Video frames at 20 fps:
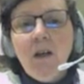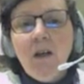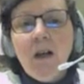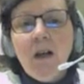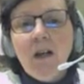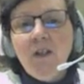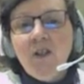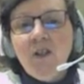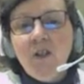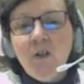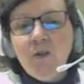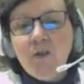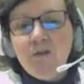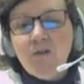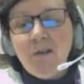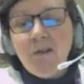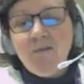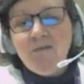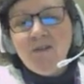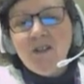I chose the
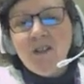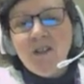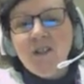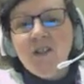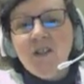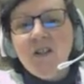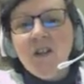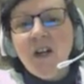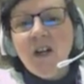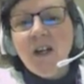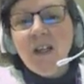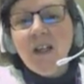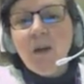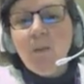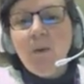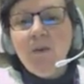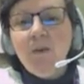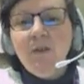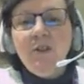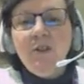referencing style I
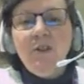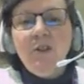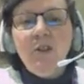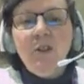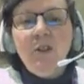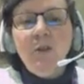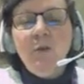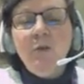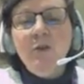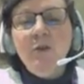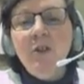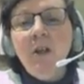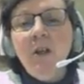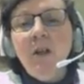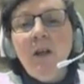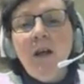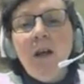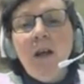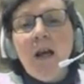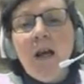wanted to use,
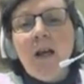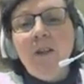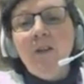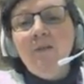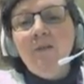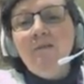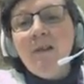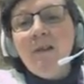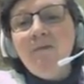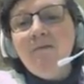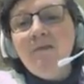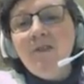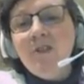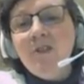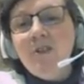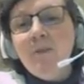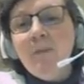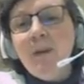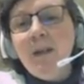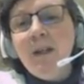and the
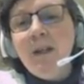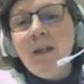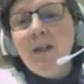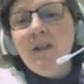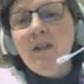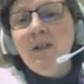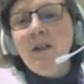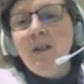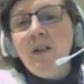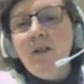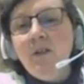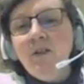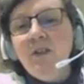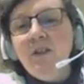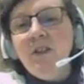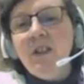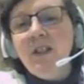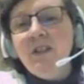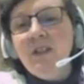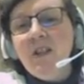reference appeared. You'll
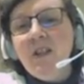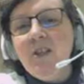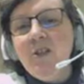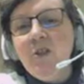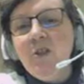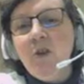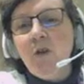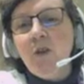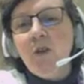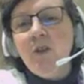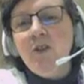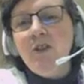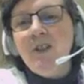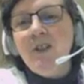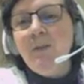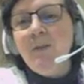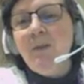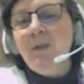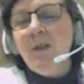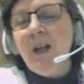see it says Zon and
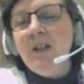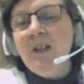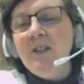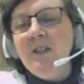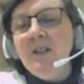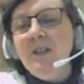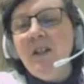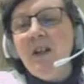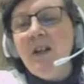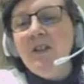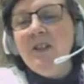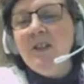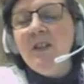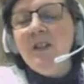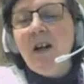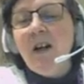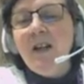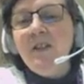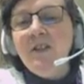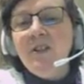Dibble
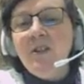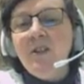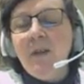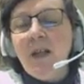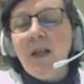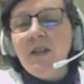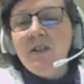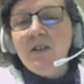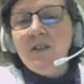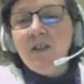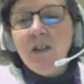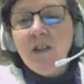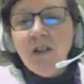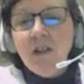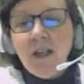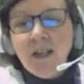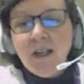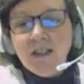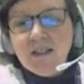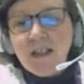1999, so that's
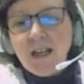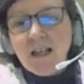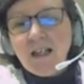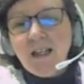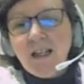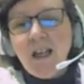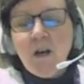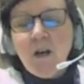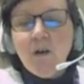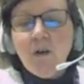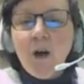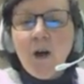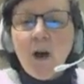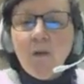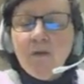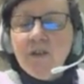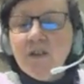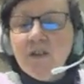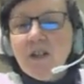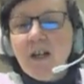exactly how
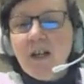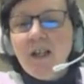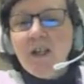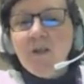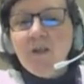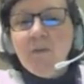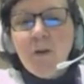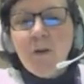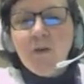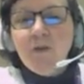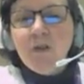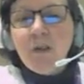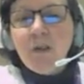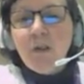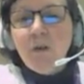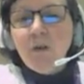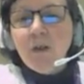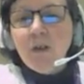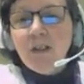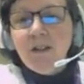Harvard style is supposed to
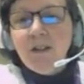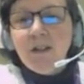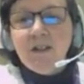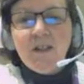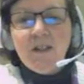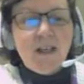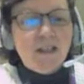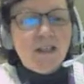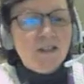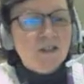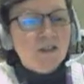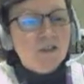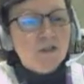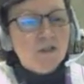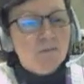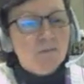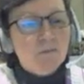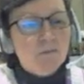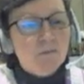look in the text.